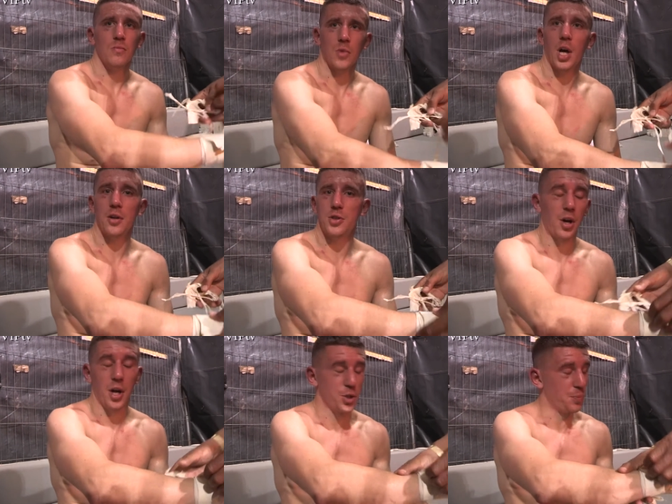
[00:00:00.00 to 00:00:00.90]
Yeah,
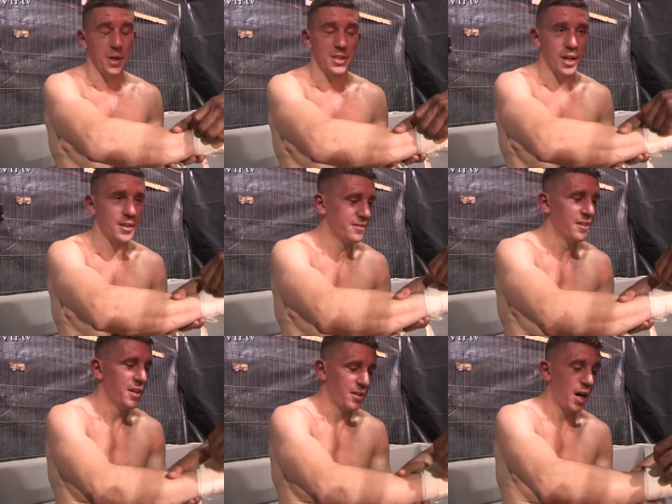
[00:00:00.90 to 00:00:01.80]
sorry, I just missed you.
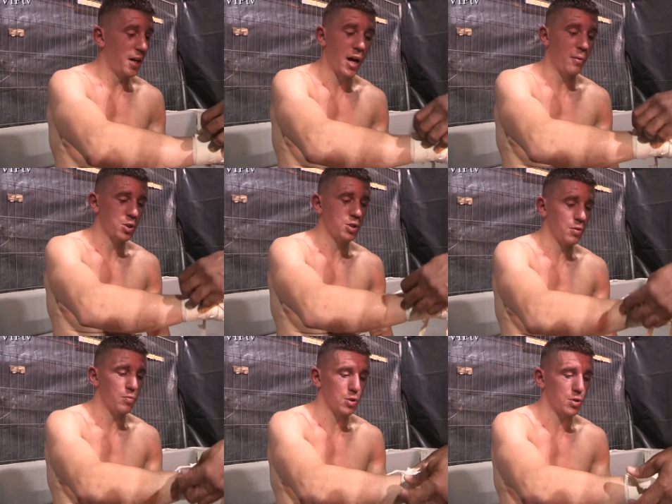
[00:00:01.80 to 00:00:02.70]
Yeah. yeah, yeah, it was,
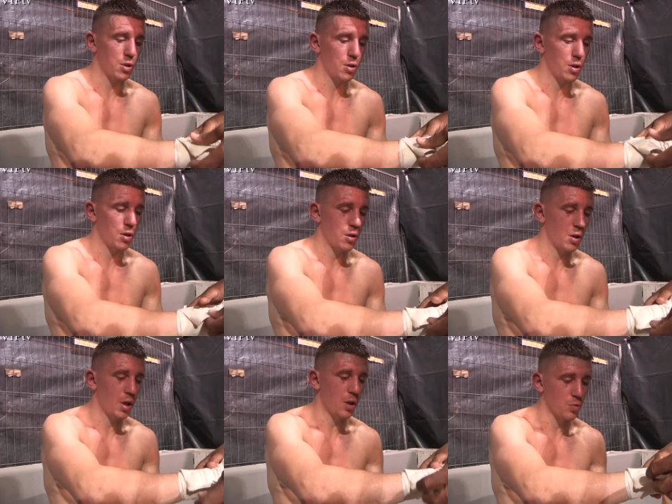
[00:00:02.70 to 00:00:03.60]
it was
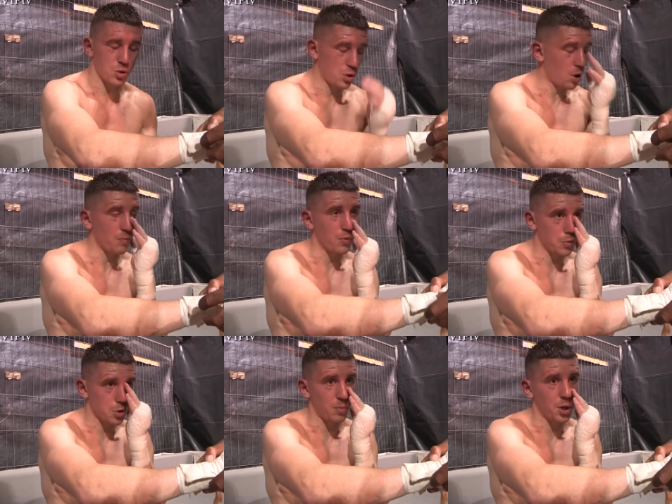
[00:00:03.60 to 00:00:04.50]
was top
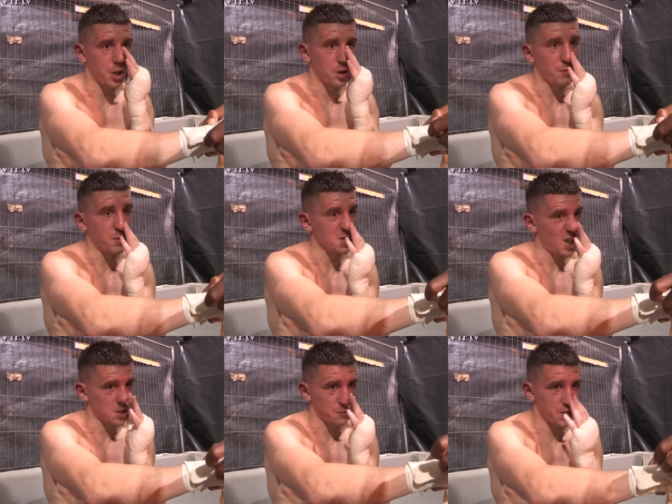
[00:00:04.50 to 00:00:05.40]
top learning from
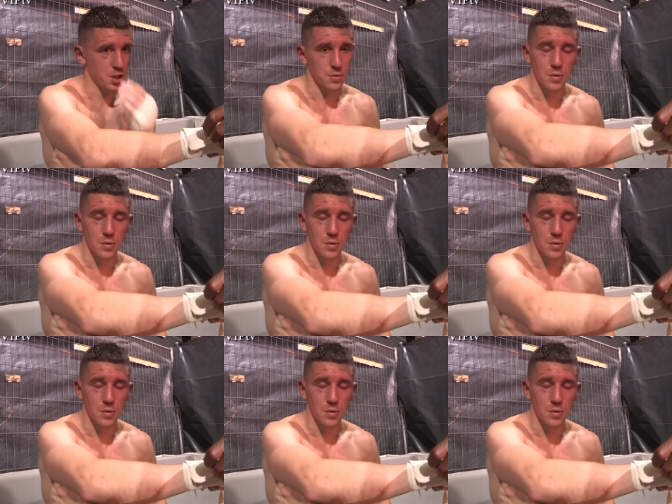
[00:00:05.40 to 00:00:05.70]
start to finish.